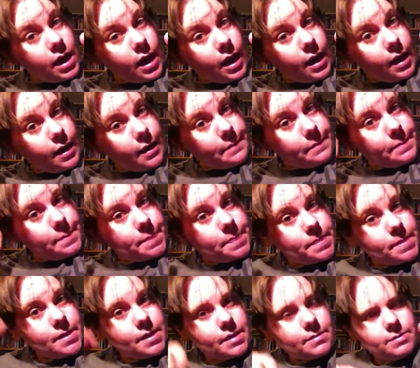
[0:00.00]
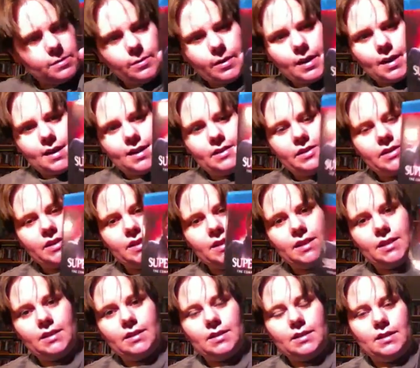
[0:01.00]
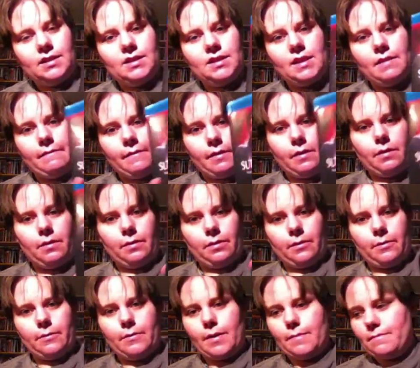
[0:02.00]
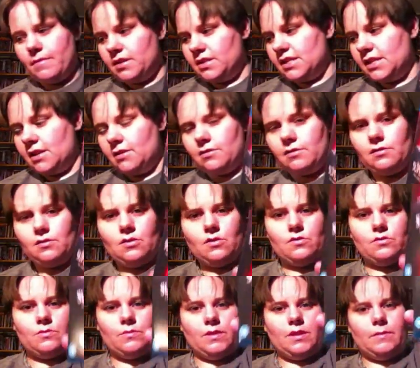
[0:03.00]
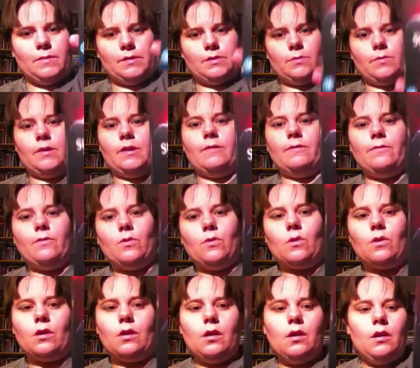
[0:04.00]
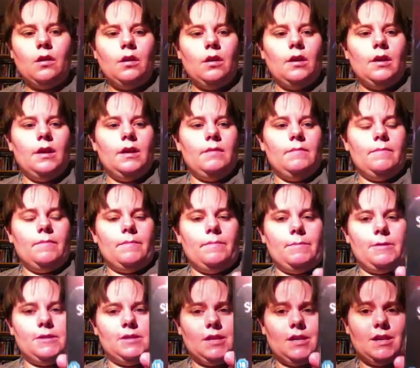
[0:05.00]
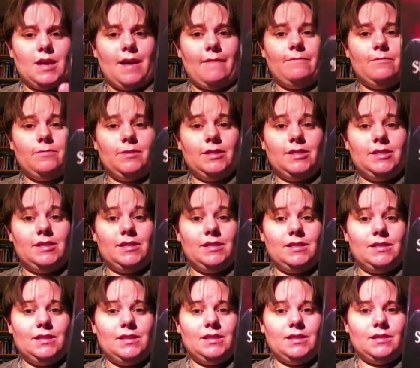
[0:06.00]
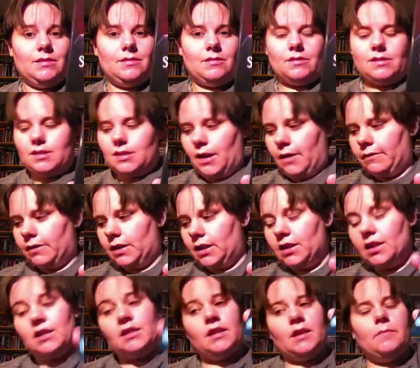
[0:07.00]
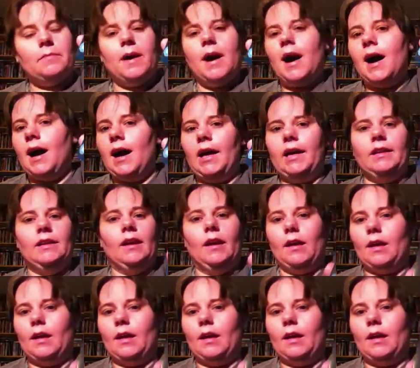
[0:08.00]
So I gotta get the 6th and 7th, though I missed out on those when they were 24, because I haven't watched season 6 or 7 yet. That's how behind